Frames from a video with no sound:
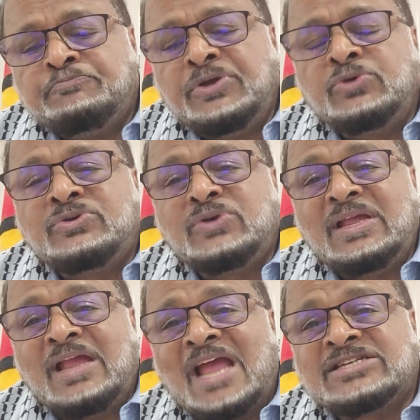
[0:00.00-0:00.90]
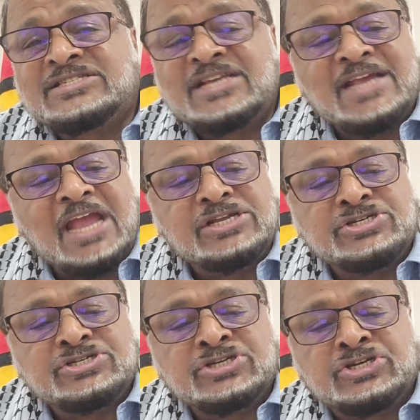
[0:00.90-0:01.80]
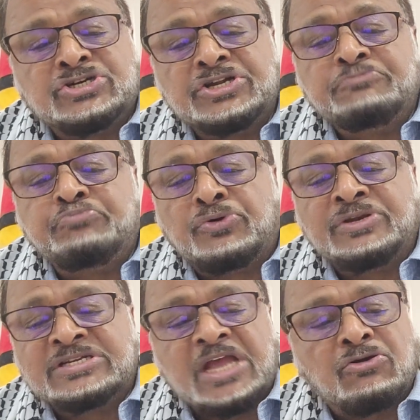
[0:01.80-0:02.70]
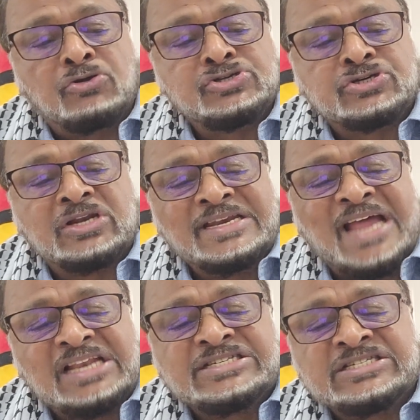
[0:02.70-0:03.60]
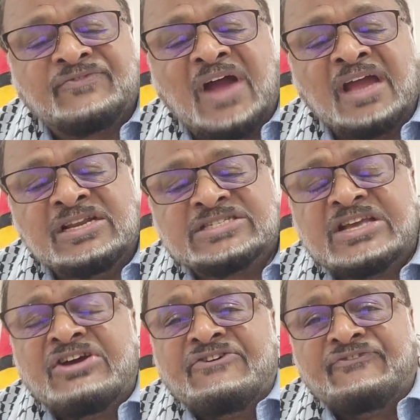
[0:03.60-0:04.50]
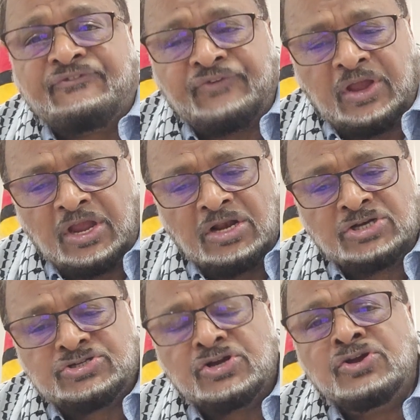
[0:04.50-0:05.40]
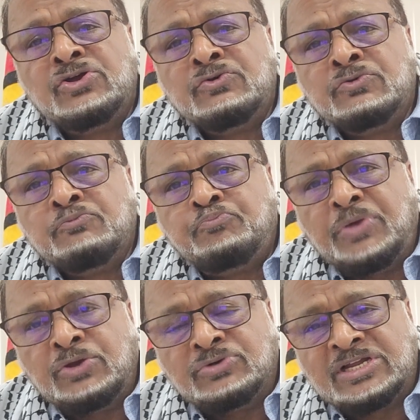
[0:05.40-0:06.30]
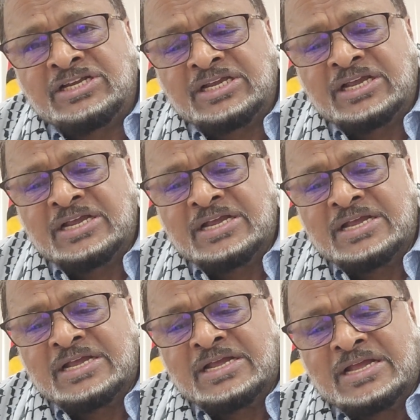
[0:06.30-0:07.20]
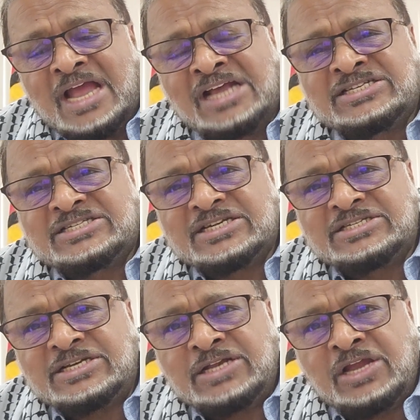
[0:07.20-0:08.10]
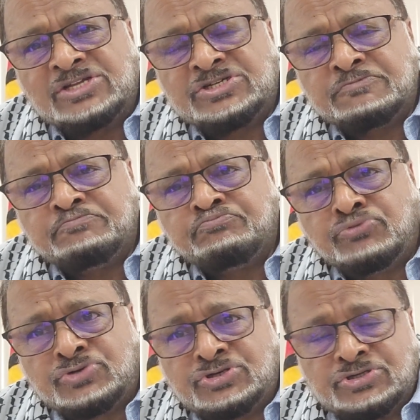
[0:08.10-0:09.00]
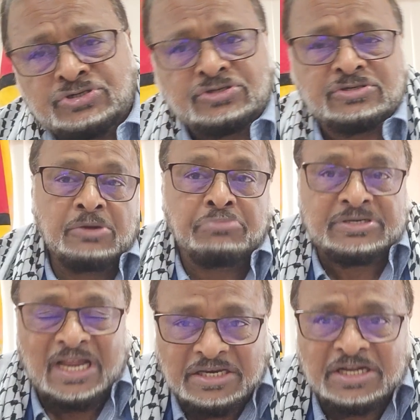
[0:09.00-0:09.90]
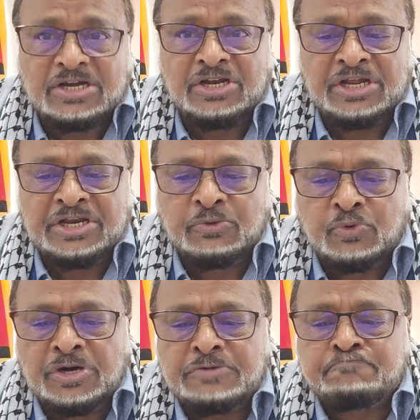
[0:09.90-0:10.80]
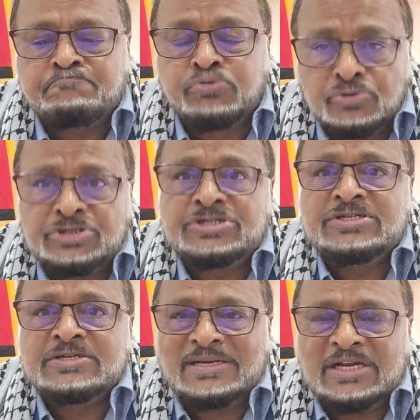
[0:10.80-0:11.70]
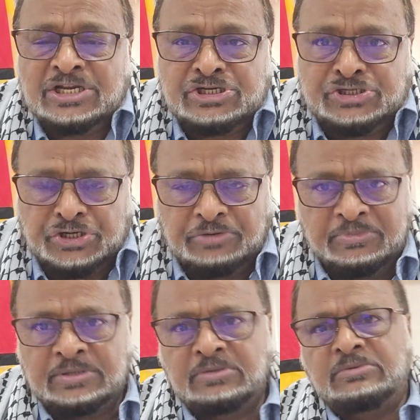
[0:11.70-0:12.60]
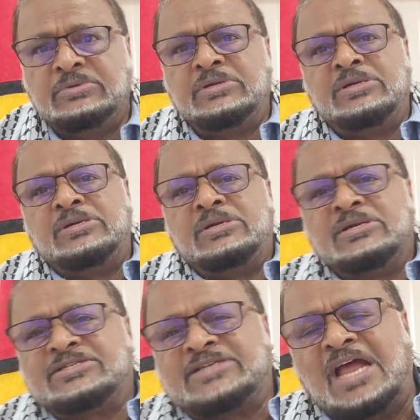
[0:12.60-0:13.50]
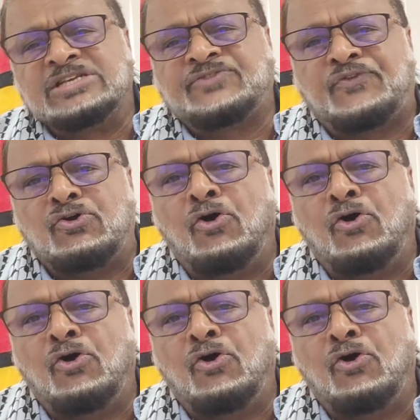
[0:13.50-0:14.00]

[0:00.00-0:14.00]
P-U-T-S-C-H, the turning point, a psychological analysis of Guyana's failed P-U-T-S-C-H, push. But technically, the word push in German stands for